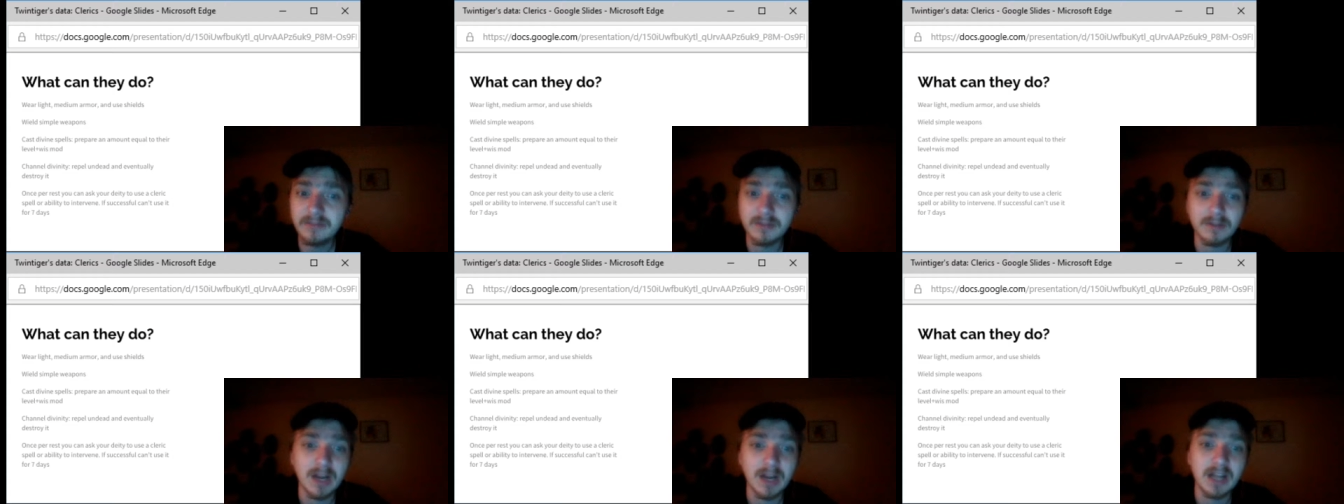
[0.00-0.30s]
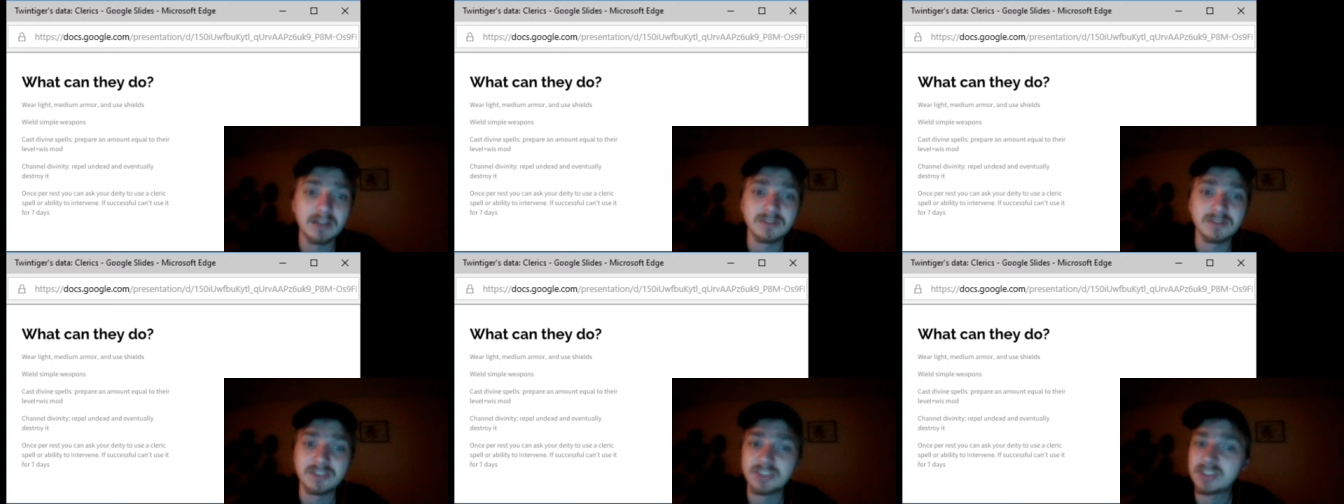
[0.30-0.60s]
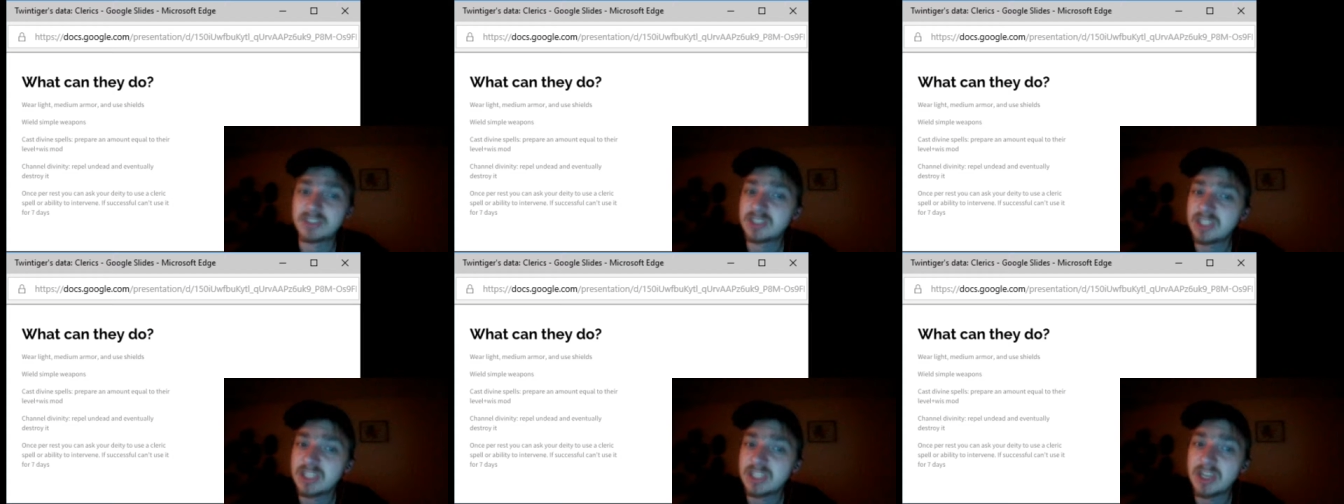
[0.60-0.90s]
around
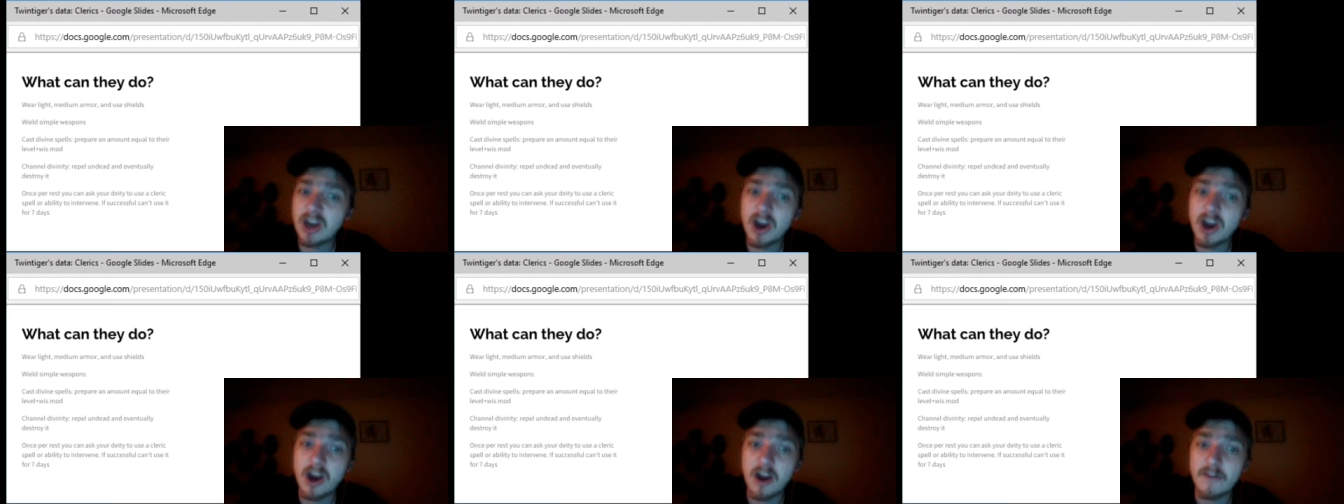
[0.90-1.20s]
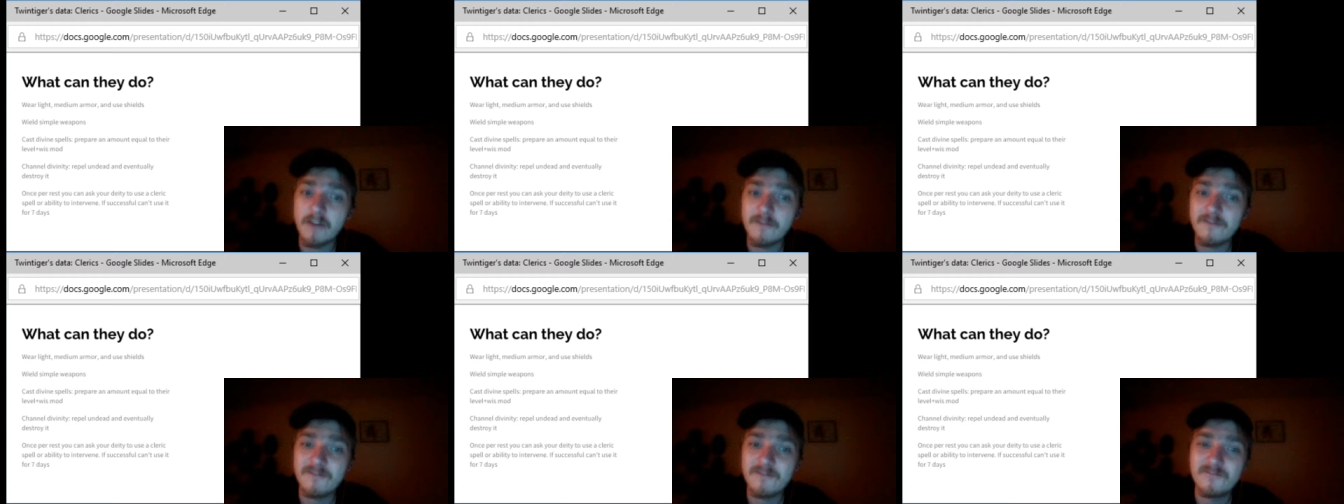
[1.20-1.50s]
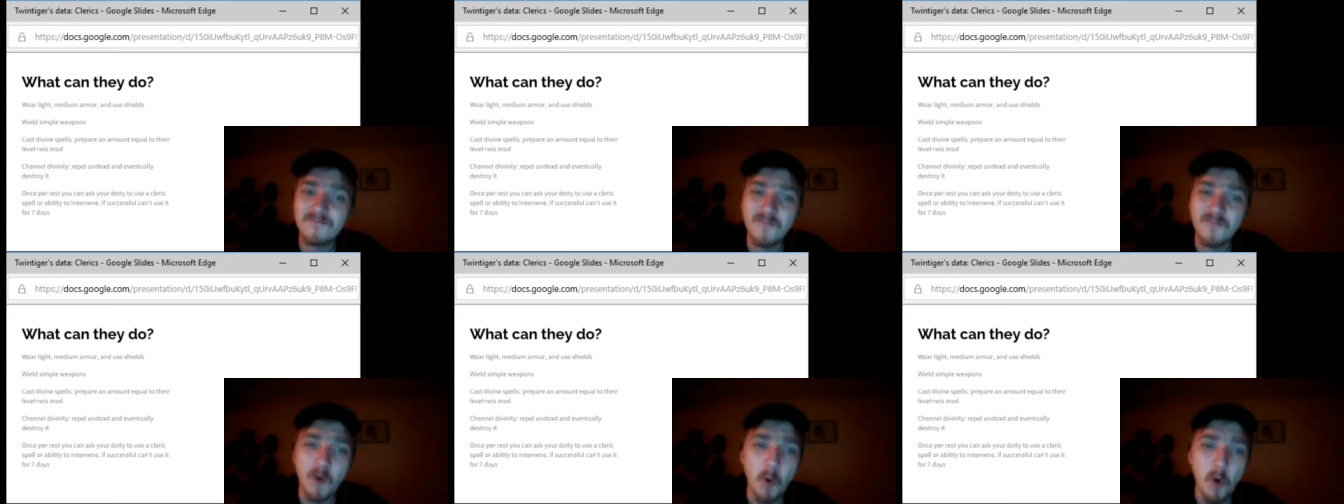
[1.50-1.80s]

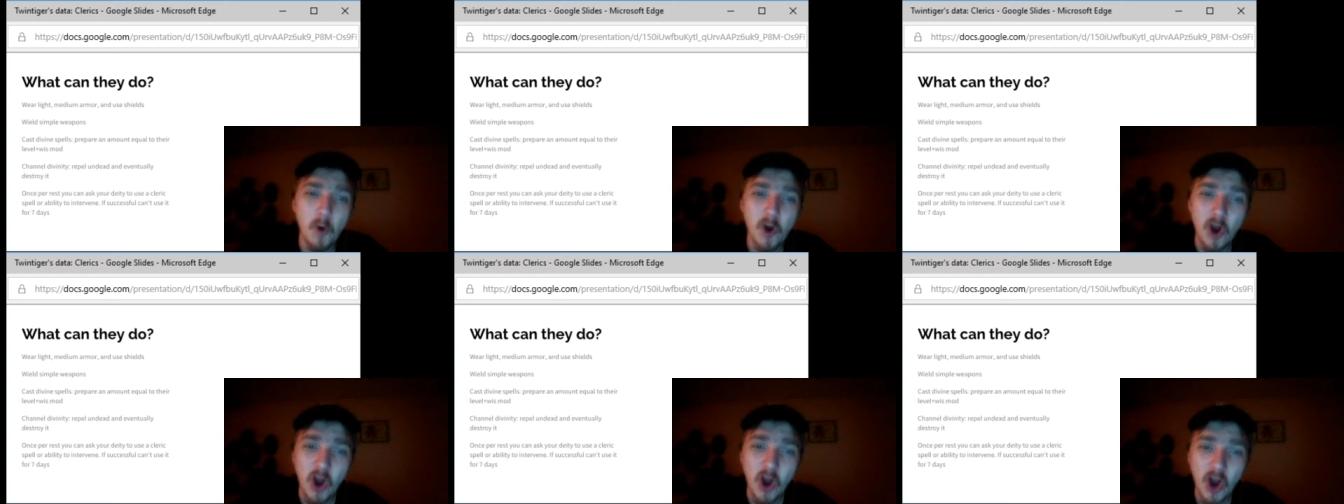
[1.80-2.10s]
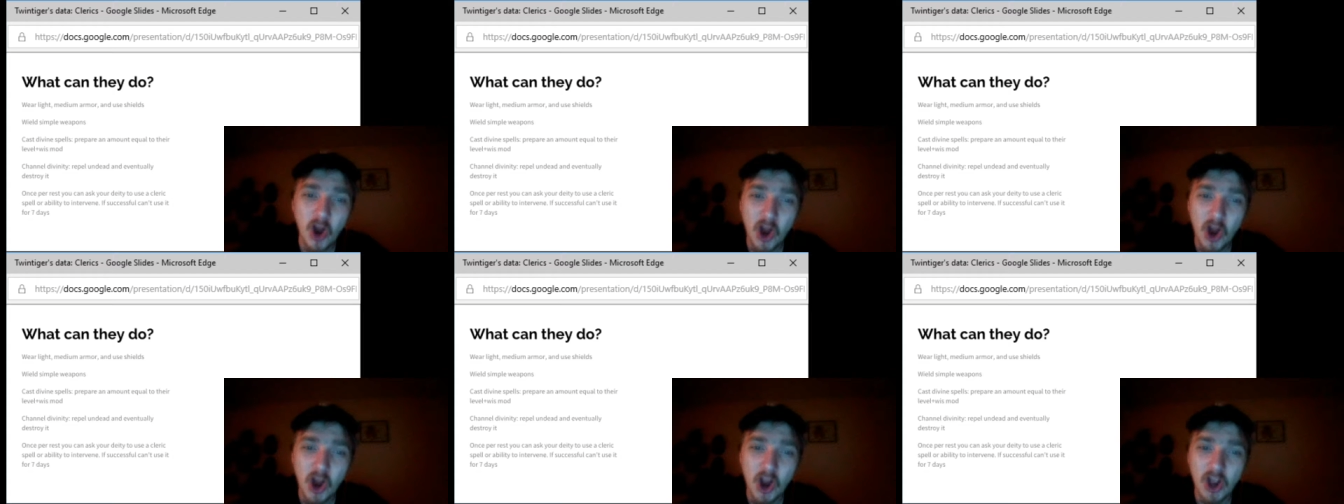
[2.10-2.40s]
CR4?